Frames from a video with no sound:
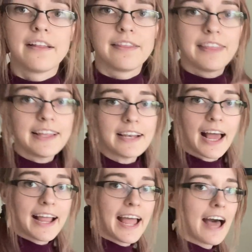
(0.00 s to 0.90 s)
Then
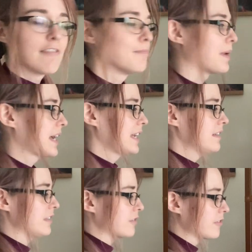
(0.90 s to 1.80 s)
I have my
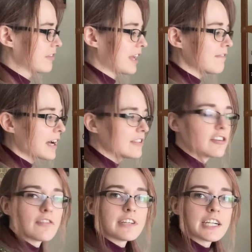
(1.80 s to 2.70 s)
little sci-fi
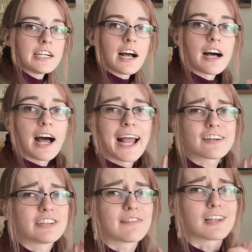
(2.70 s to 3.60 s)
shelf here. I
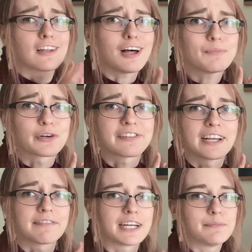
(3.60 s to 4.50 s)
actually have a lot more
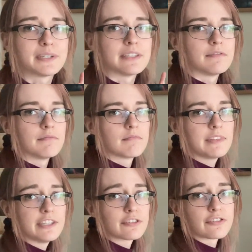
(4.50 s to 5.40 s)
sci-fi, but
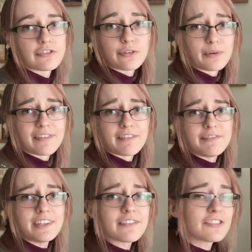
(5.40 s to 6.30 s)
these are just the ones that
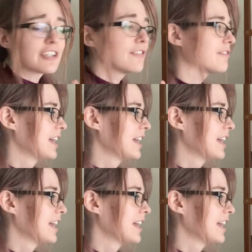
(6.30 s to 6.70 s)
fit on the shelf.